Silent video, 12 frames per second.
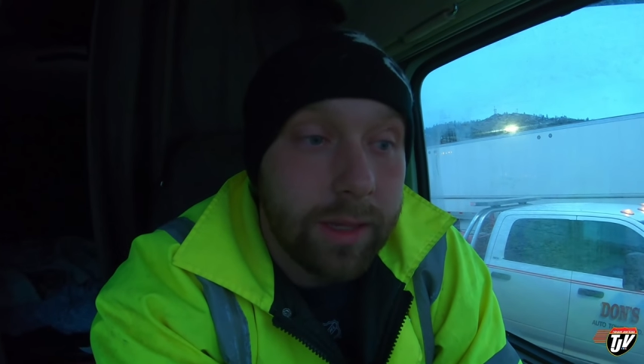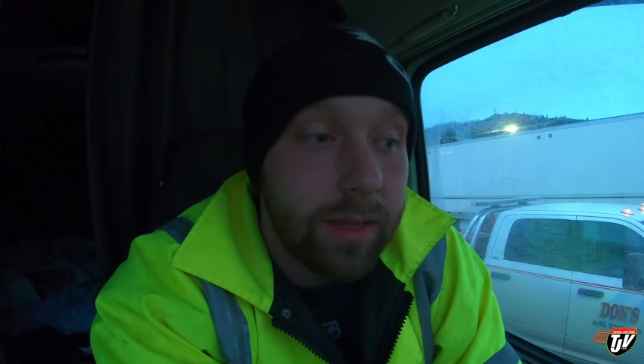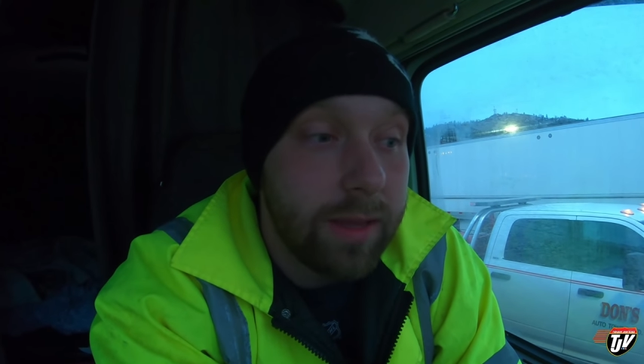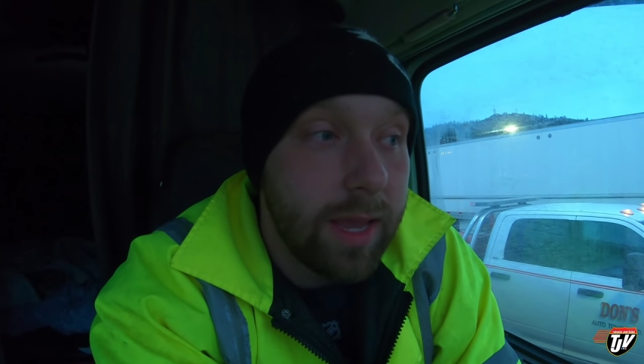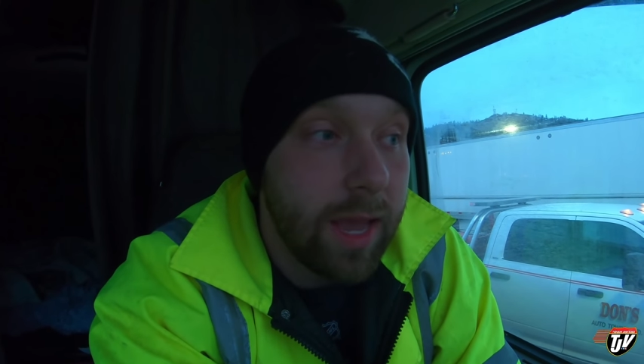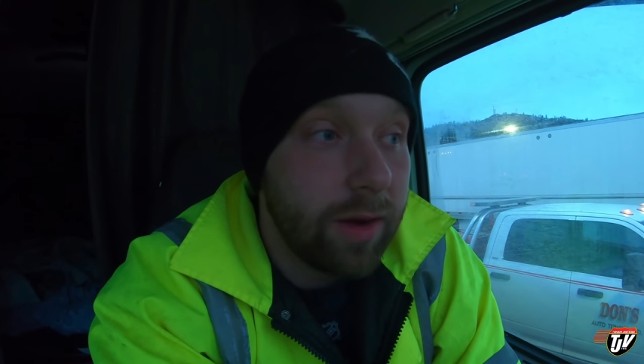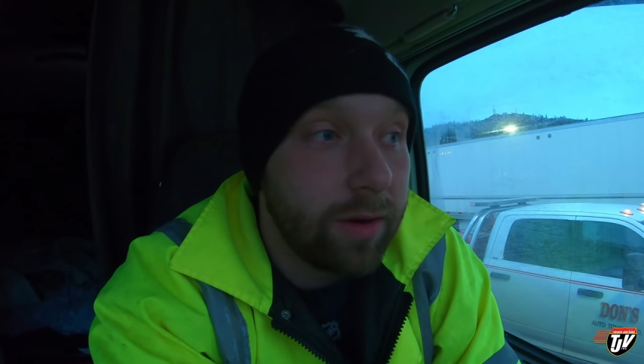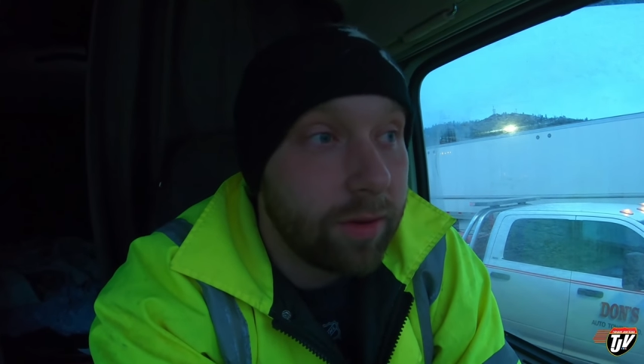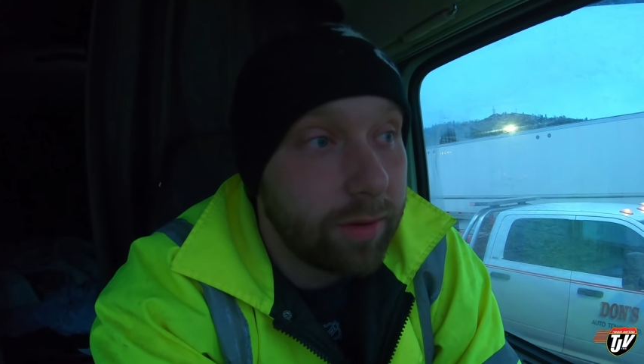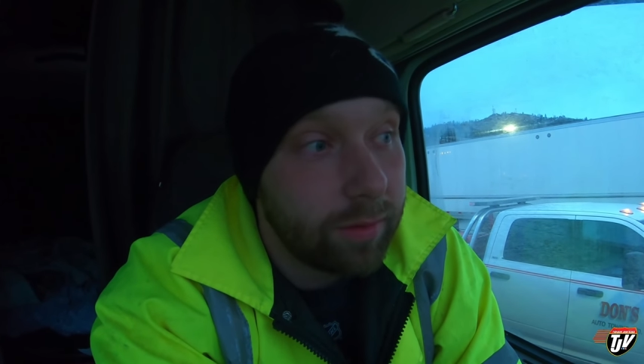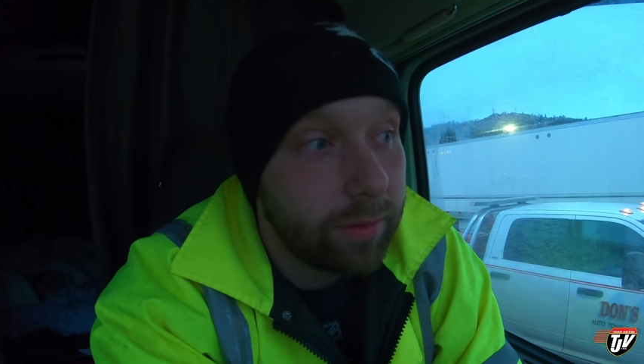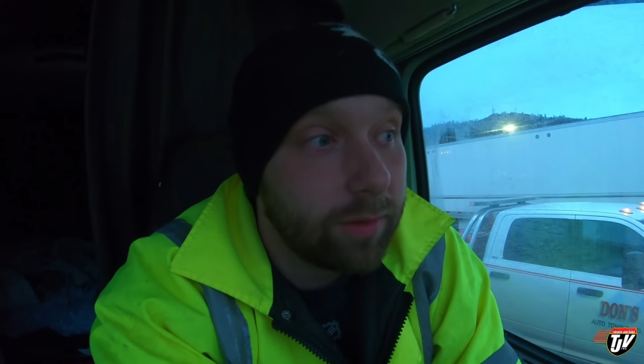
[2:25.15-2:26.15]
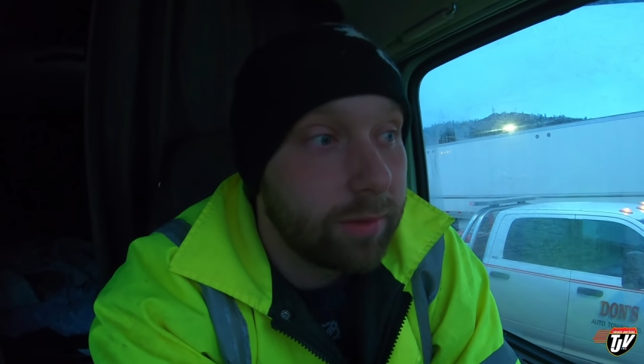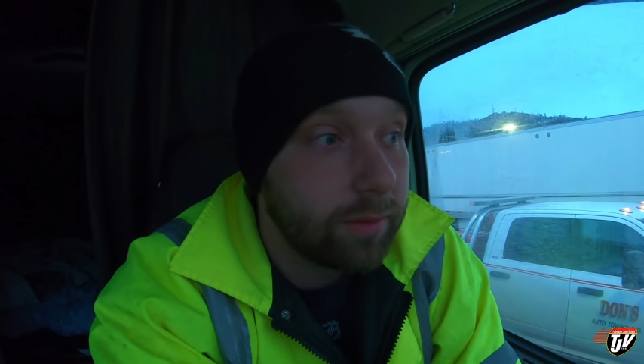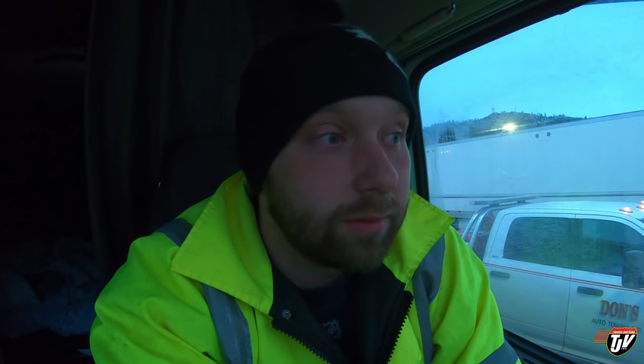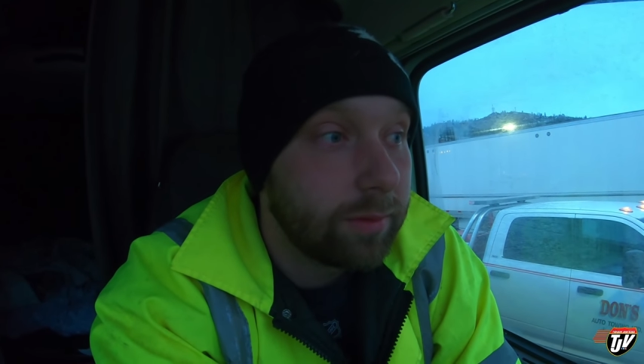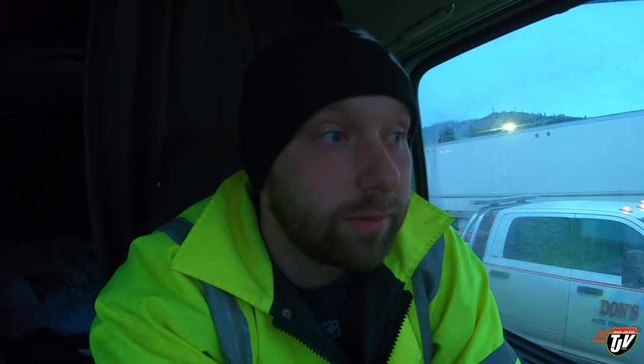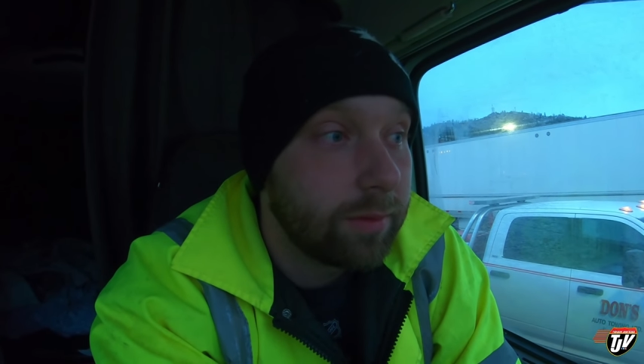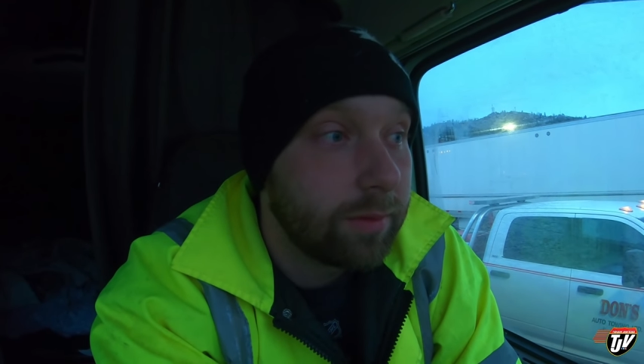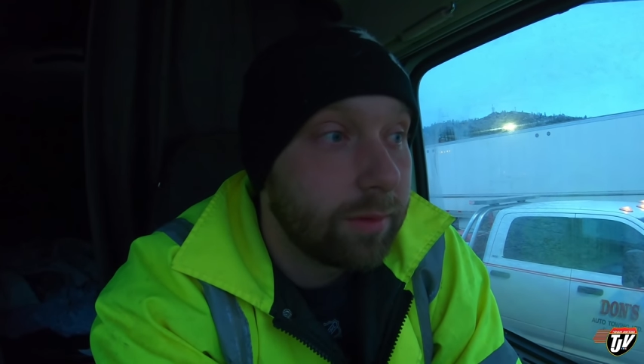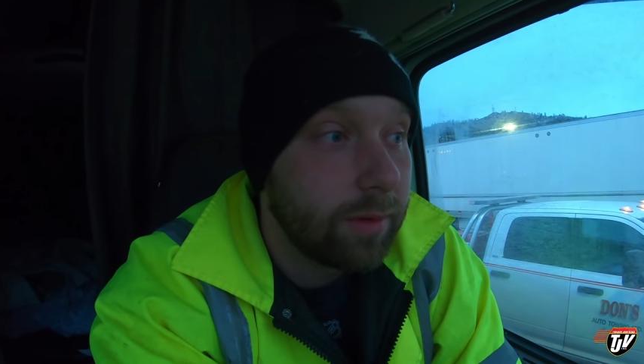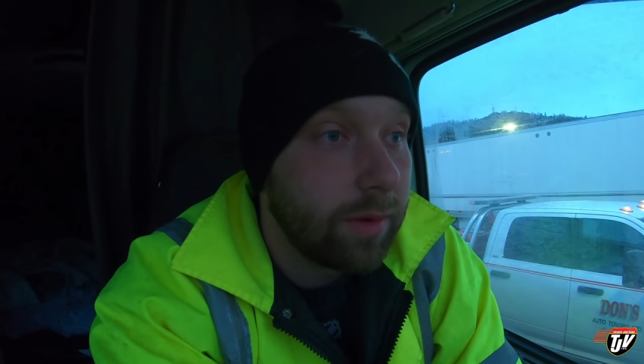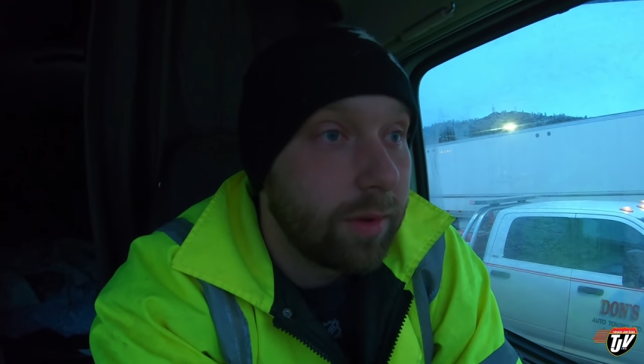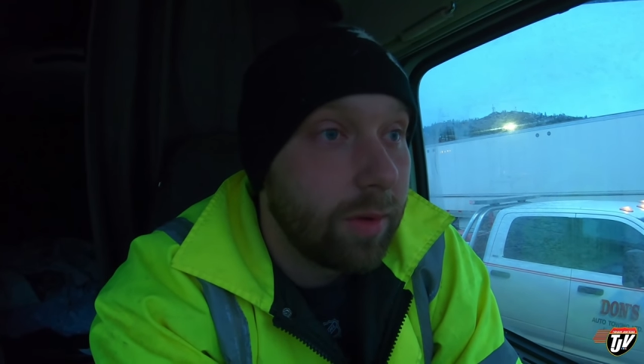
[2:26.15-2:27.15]
In the end,
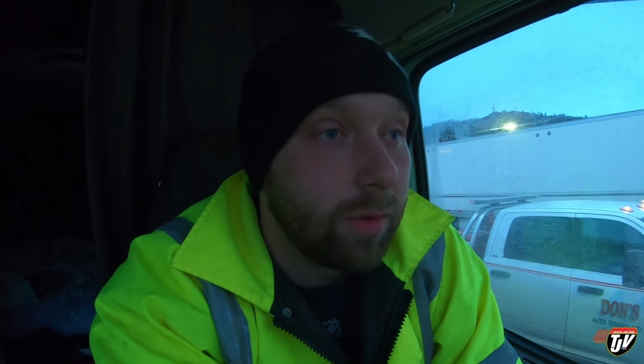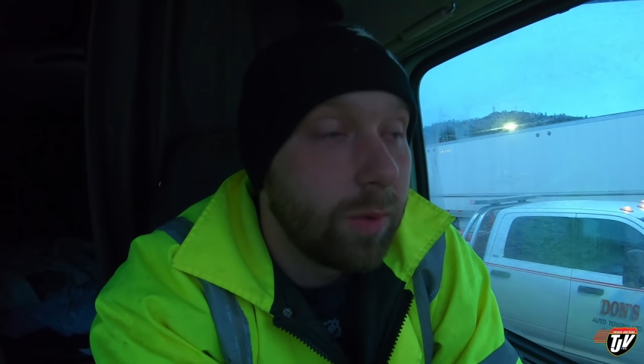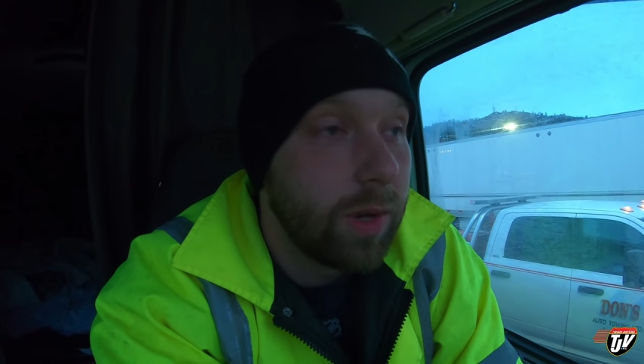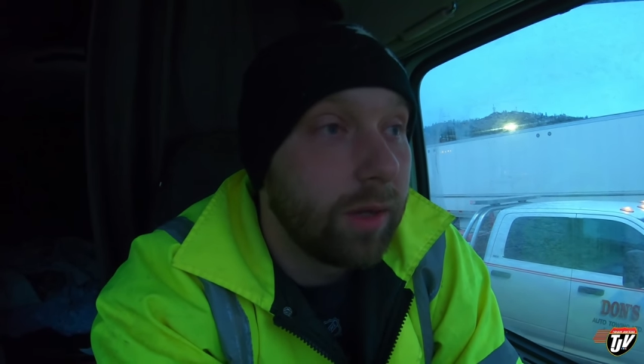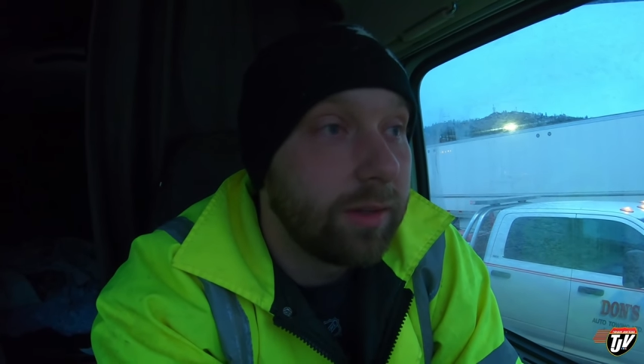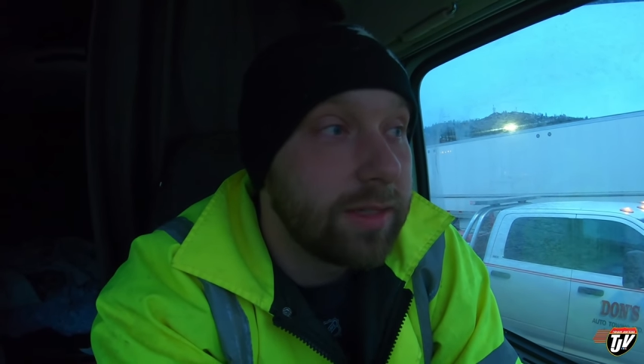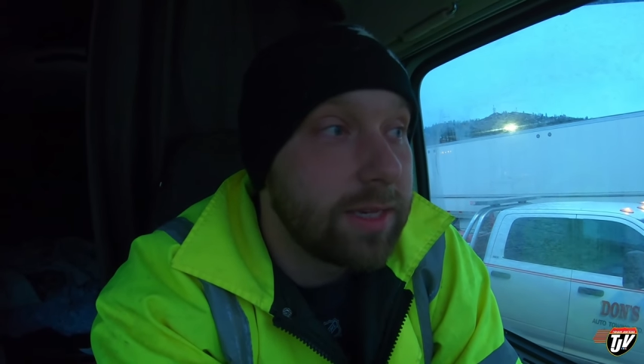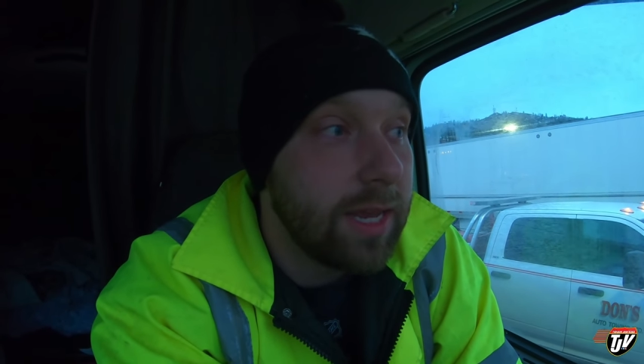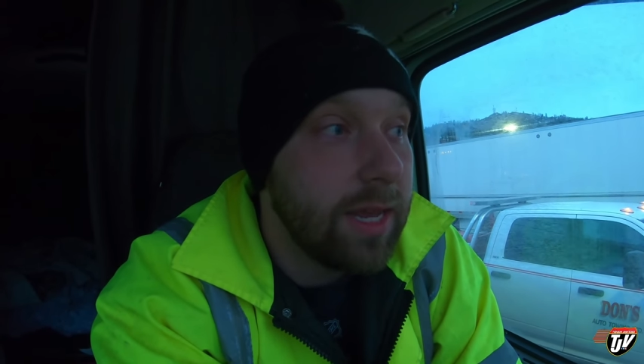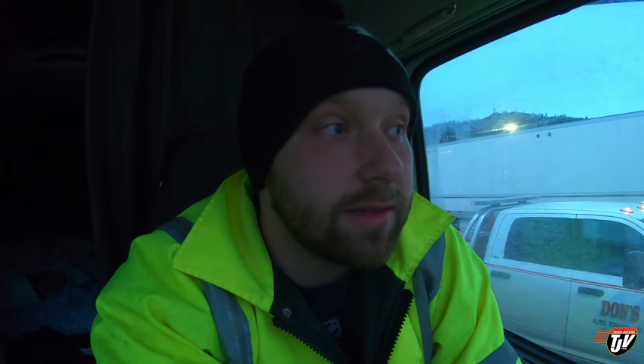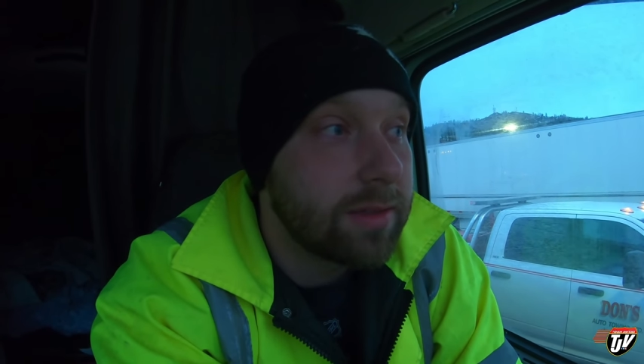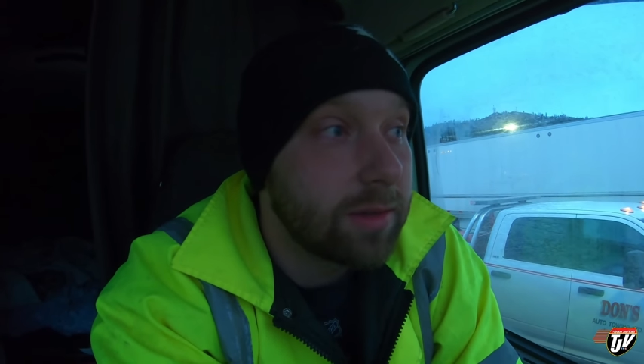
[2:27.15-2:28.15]
we all need to eat,